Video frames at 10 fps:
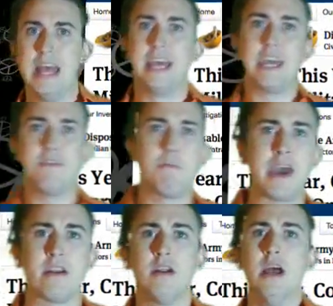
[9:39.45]
Even
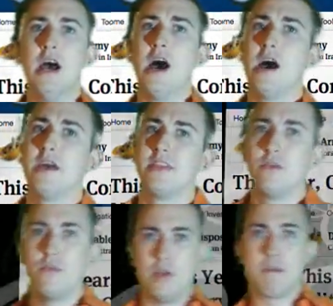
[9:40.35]
better, the
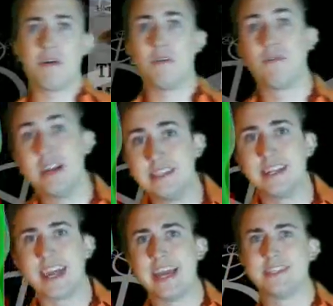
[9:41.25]
number of recent
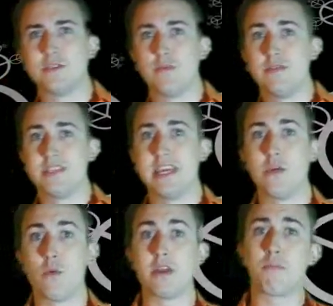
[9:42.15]
cases we've seen
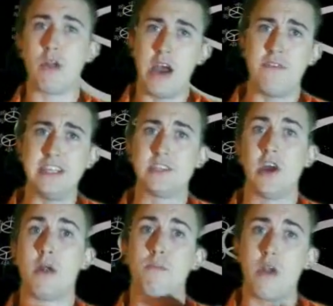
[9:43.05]
where the profits
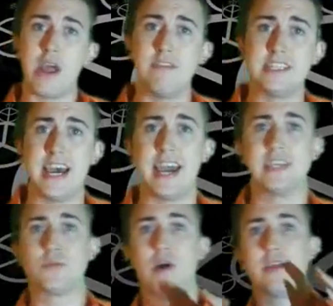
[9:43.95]
are
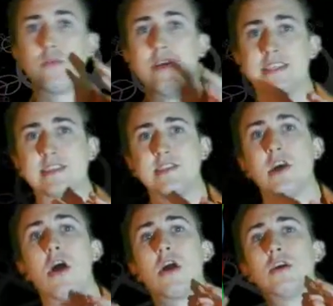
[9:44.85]
privatized while the risks
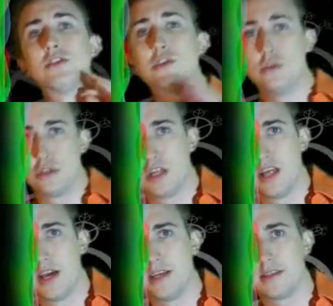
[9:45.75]
are
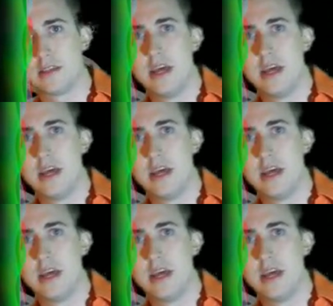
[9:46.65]
socialized,